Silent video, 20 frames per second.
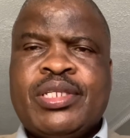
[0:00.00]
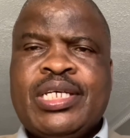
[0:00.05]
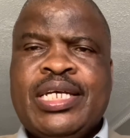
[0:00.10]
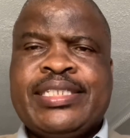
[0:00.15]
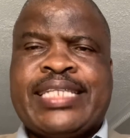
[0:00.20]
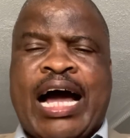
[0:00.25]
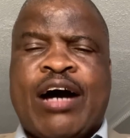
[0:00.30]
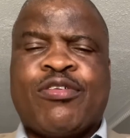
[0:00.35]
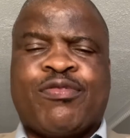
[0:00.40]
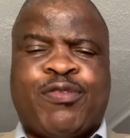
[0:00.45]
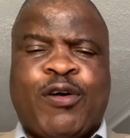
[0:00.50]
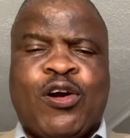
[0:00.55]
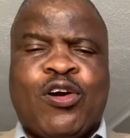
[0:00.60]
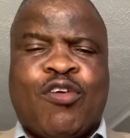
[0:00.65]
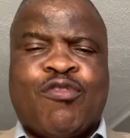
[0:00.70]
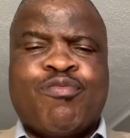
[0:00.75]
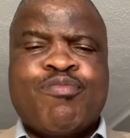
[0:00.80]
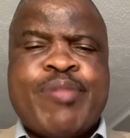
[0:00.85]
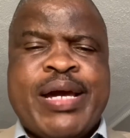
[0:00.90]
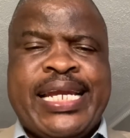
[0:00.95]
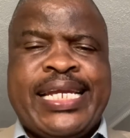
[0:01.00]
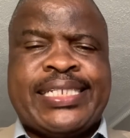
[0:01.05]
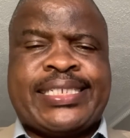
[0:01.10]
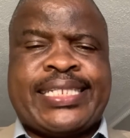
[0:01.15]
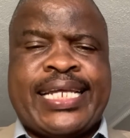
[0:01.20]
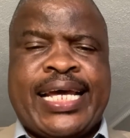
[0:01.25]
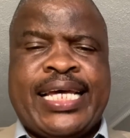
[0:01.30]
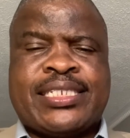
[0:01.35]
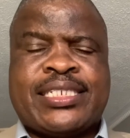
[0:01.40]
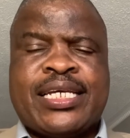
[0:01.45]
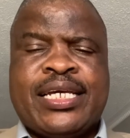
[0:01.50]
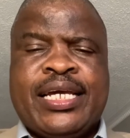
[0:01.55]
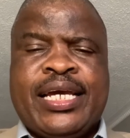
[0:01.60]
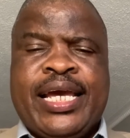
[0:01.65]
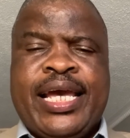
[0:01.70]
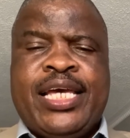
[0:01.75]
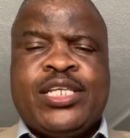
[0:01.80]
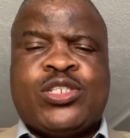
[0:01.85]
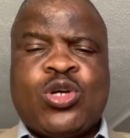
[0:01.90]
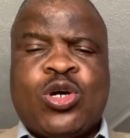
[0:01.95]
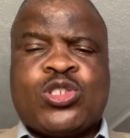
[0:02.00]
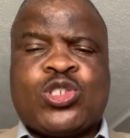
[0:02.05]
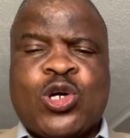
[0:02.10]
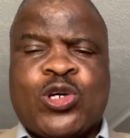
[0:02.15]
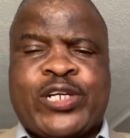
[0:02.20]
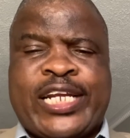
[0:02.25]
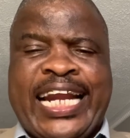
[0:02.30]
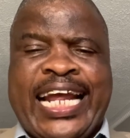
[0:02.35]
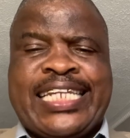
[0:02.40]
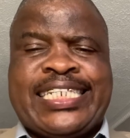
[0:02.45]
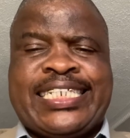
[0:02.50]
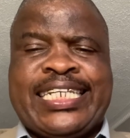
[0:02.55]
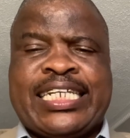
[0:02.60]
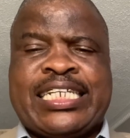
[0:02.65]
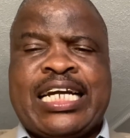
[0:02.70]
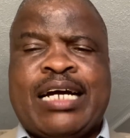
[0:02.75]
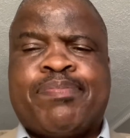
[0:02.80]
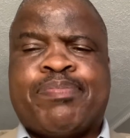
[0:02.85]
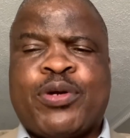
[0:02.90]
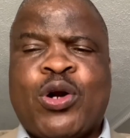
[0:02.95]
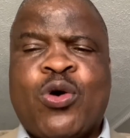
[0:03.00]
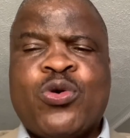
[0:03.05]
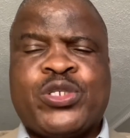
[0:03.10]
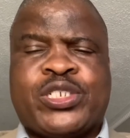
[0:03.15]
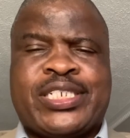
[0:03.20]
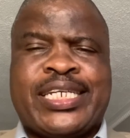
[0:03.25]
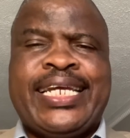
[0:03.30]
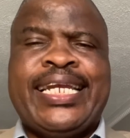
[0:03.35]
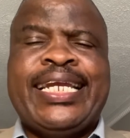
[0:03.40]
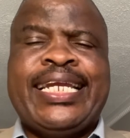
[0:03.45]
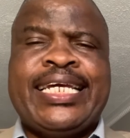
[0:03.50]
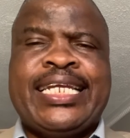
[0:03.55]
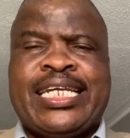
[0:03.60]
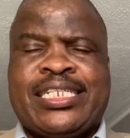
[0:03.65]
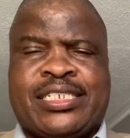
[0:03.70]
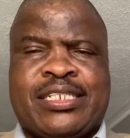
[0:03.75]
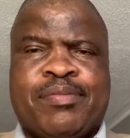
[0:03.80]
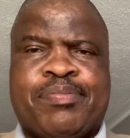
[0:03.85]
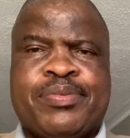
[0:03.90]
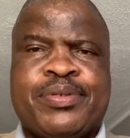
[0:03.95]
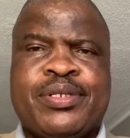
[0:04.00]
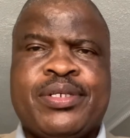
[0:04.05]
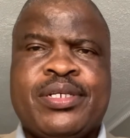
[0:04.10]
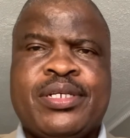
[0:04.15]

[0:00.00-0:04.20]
downfall of ministries is autocratic approach in leadership,